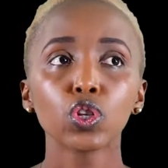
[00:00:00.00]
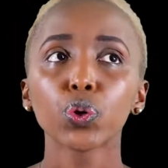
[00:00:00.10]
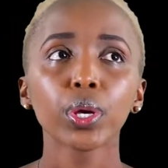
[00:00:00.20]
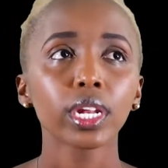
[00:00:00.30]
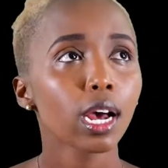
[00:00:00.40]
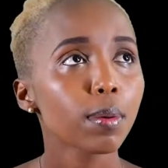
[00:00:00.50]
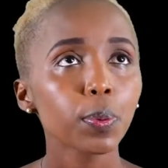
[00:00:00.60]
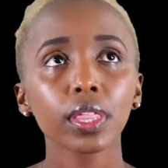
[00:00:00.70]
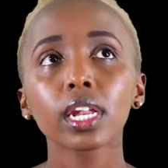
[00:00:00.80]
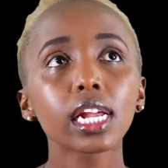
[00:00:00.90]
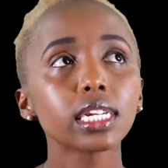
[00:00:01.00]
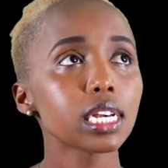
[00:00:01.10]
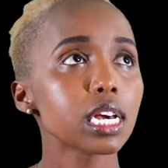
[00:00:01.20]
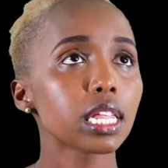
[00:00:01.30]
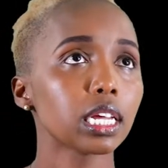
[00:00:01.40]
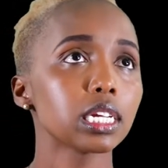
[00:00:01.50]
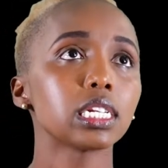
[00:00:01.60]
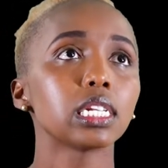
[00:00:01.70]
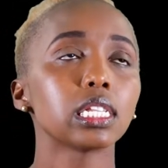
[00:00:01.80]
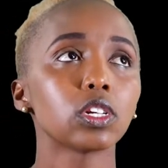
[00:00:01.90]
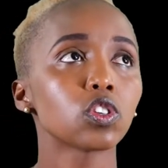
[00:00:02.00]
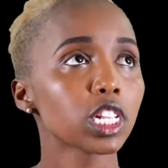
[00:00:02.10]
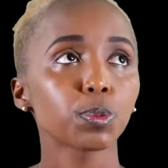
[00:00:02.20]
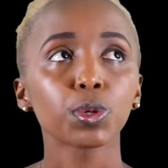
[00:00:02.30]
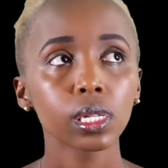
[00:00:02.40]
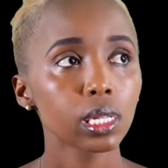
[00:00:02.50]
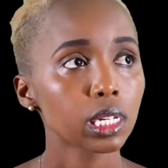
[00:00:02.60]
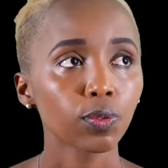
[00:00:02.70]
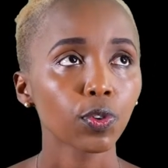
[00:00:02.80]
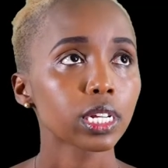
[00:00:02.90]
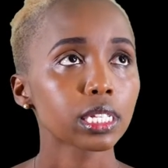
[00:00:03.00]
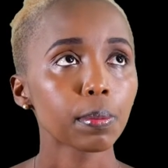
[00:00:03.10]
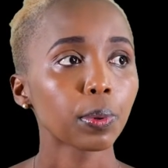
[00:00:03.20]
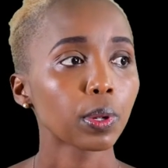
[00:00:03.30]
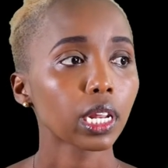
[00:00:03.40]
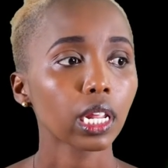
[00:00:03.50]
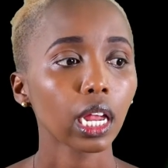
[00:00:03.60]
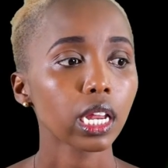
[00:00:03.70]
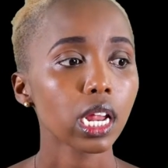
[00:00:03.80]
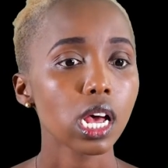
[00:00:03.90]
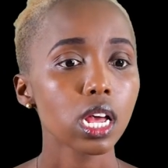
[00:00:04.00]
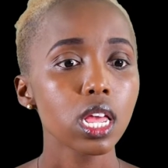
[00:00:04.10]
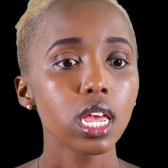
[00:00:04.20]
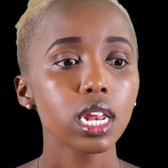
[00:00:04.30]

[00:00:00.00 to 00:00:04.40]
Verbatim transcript: So he'd come up with an idea that the transport system, for example, in Kenya